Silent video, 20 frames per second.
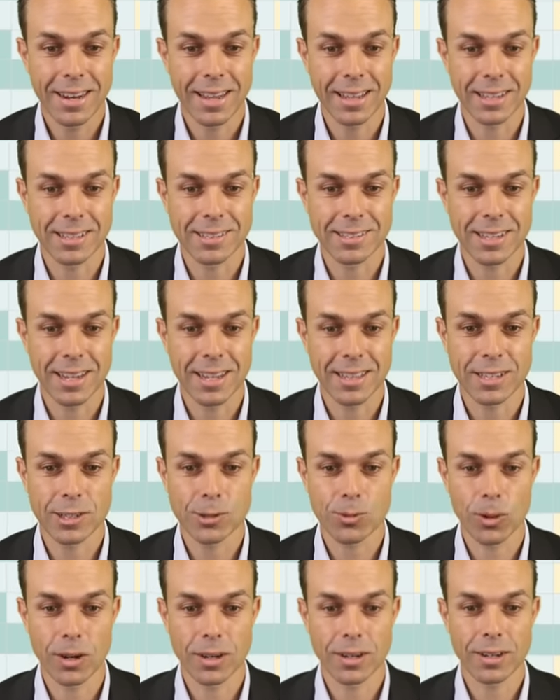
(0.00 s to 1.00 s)
Now, let's say
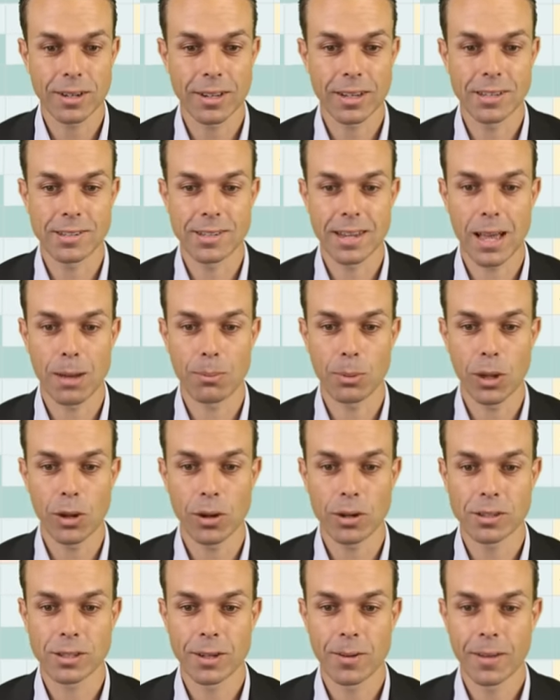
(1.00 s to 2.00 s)
this one is now
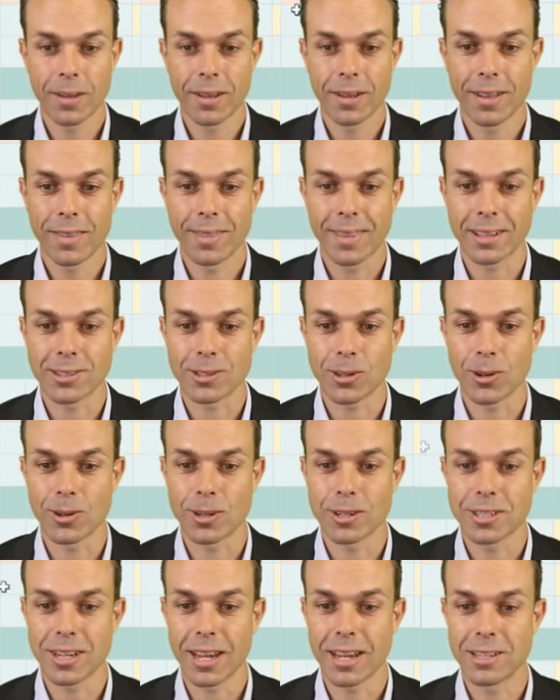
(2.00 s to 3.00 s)
blocked. That's
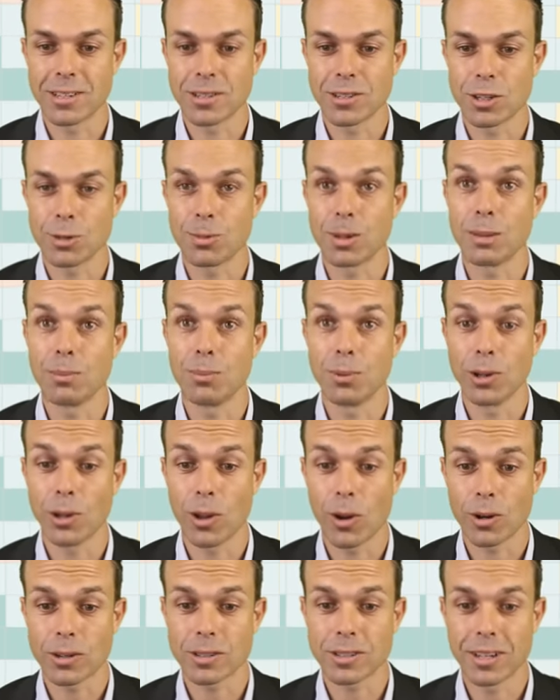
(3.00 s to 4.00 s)
going to change it to be
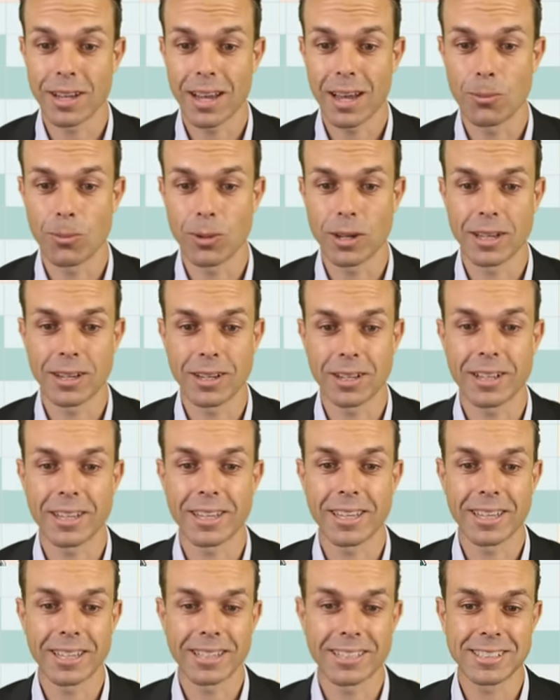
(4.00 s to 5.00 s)
blocked, and we can
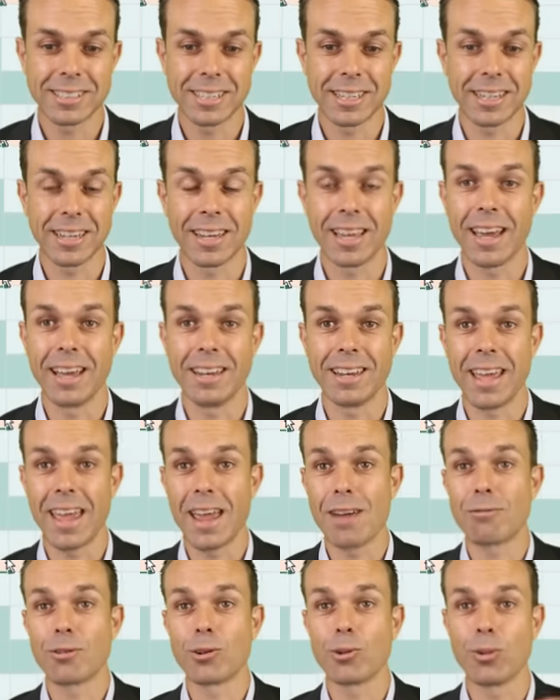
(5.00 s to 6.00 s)
clearly see it, and
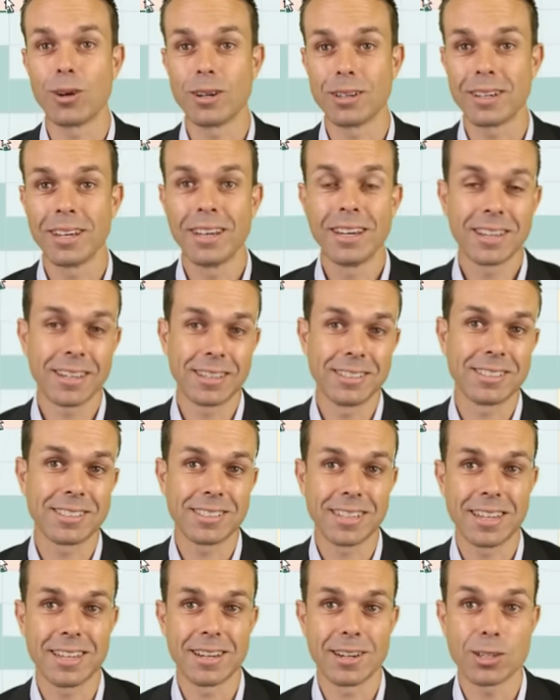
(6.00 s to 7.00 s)
everyone can
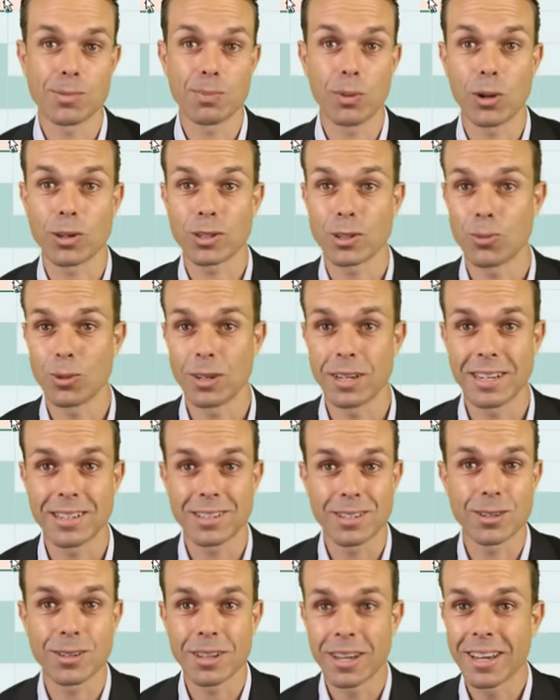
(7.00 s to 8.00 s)
see that it's blocked, and we
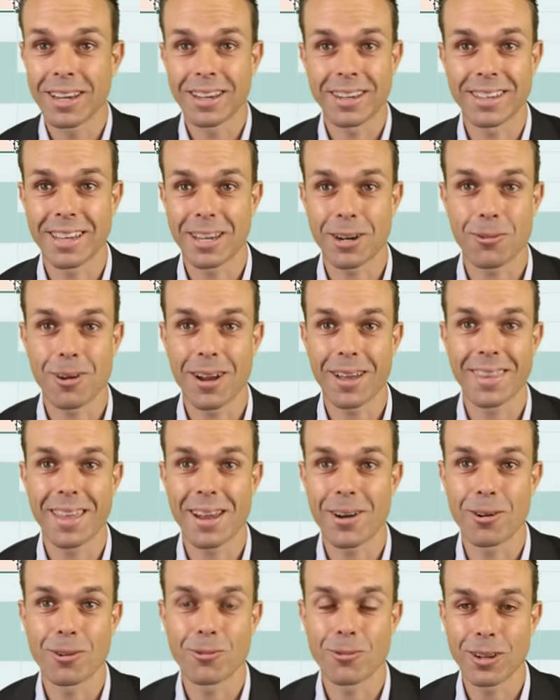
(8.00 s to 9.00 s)
need to get around
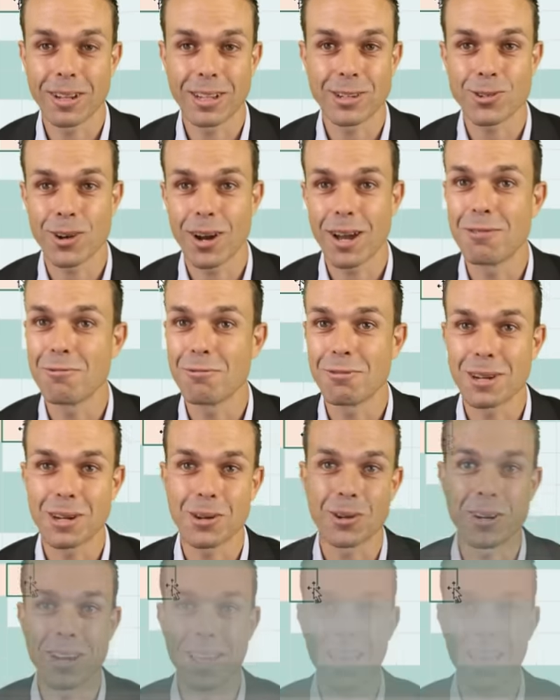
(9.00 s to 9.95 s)
there and really try and figure